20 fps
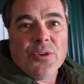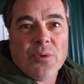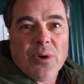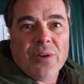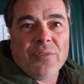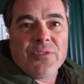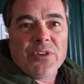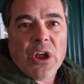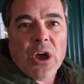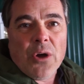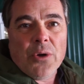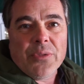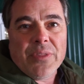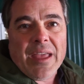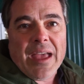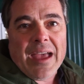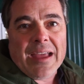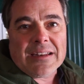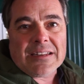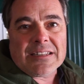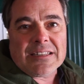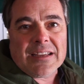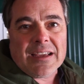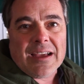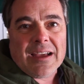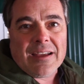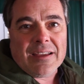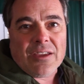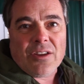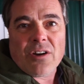will have known that
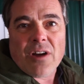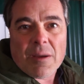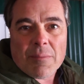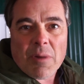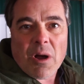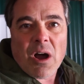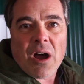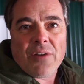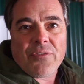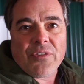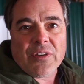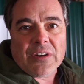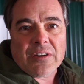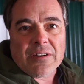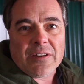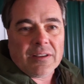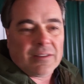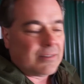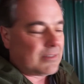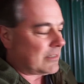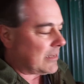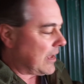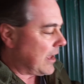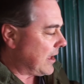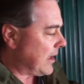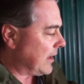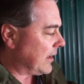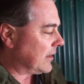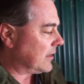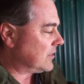I'm often
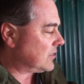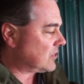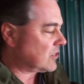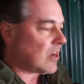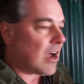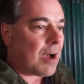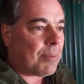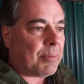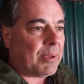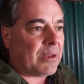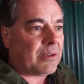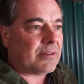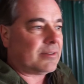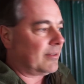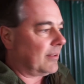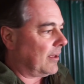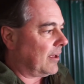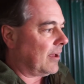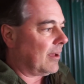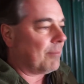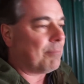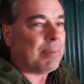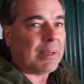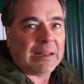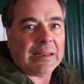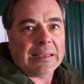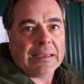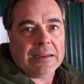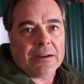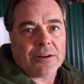saying, "Stop it,
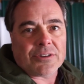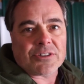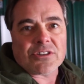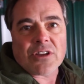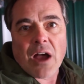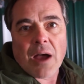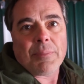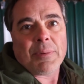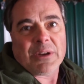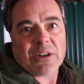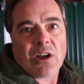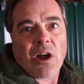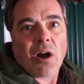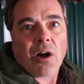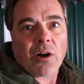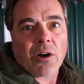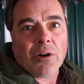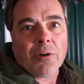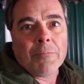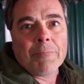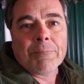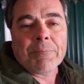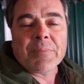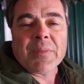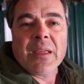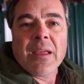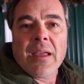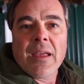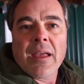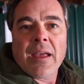Billy," or "Stop it, Carl."
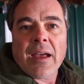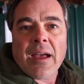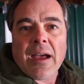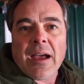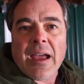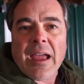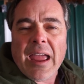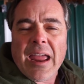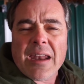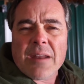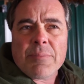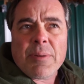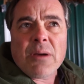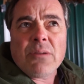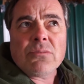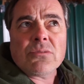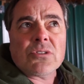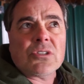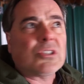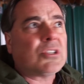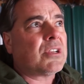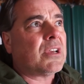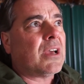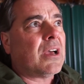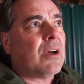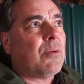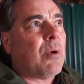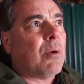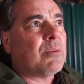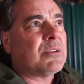And about
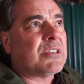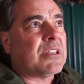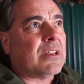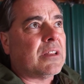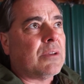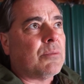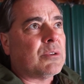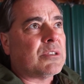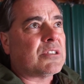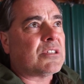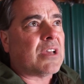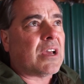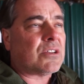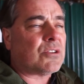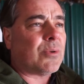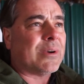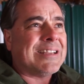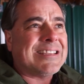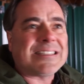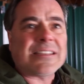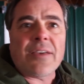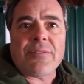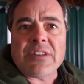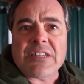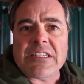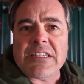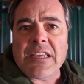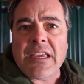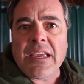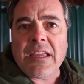what was it? It was
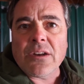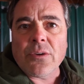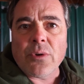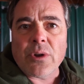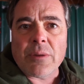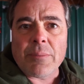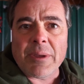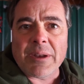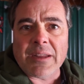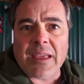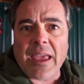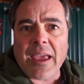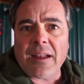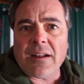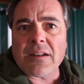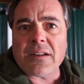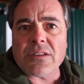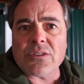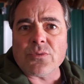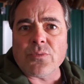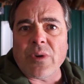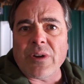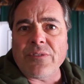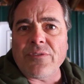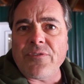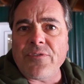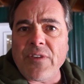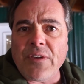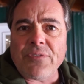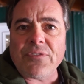2017. It would have been Canada's
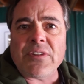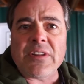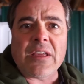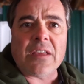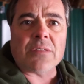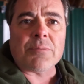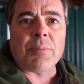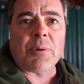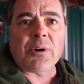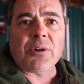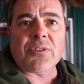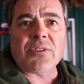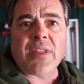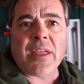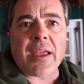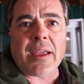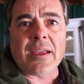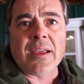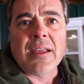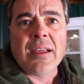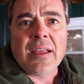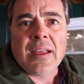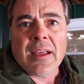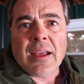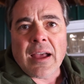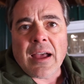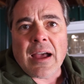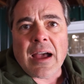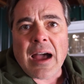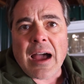150th birthday.
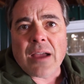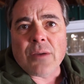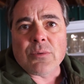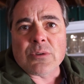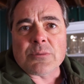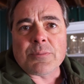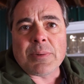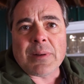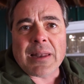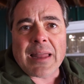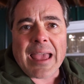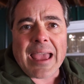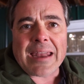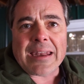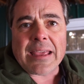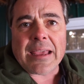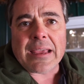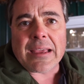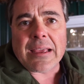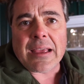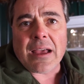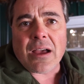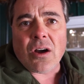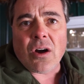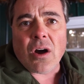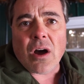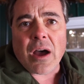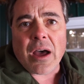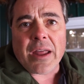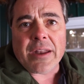I was planning
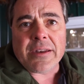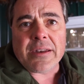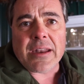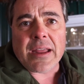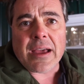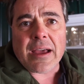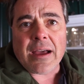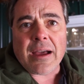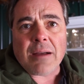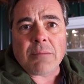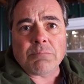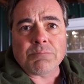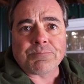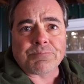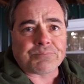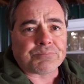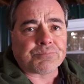on.